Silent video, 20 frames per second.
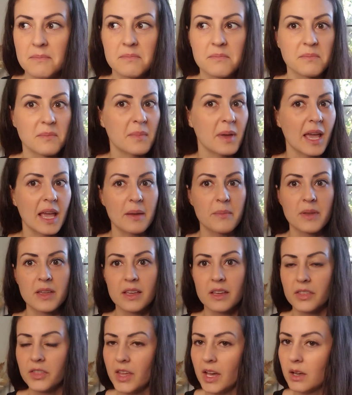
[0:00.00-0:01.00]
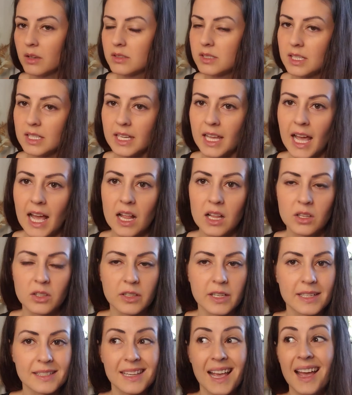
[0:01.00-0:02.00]
maybe 1,000
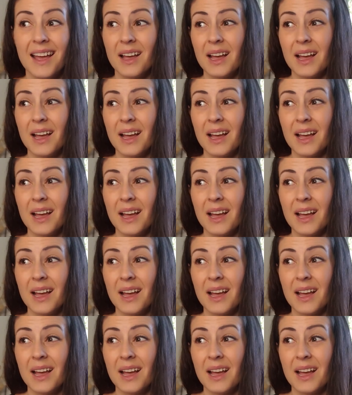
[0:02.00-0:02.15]
calories.